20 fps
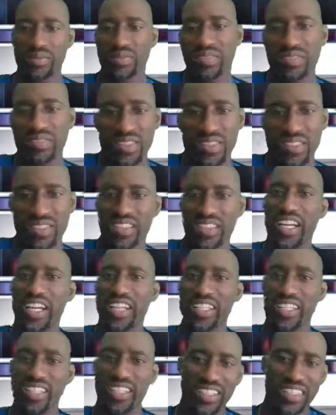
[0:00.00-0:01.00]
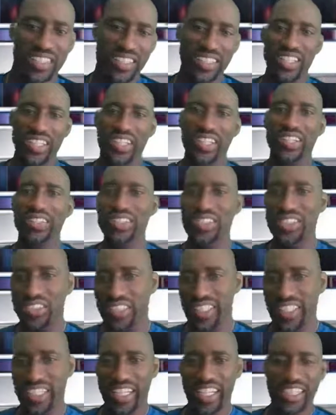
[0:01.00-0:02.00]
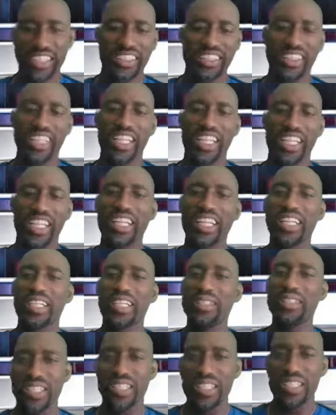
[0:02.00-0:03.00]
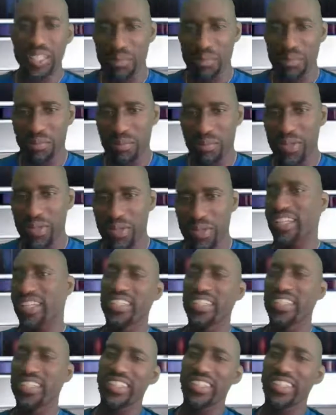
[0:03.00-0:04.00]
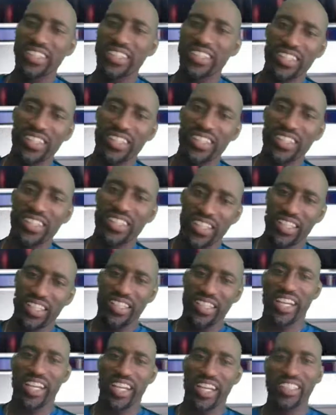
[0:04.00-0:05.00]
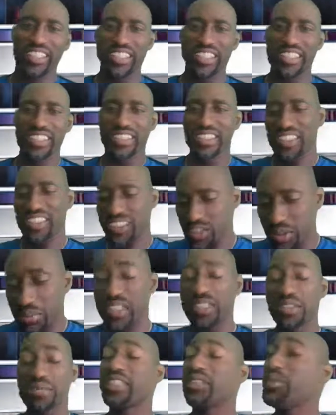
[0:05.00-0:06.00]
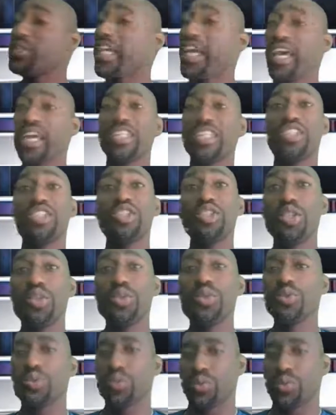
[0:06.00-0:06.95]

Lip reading: Ha! Old Trey, that James looking boy. Out here snitching on his partners, but that's what he had to do.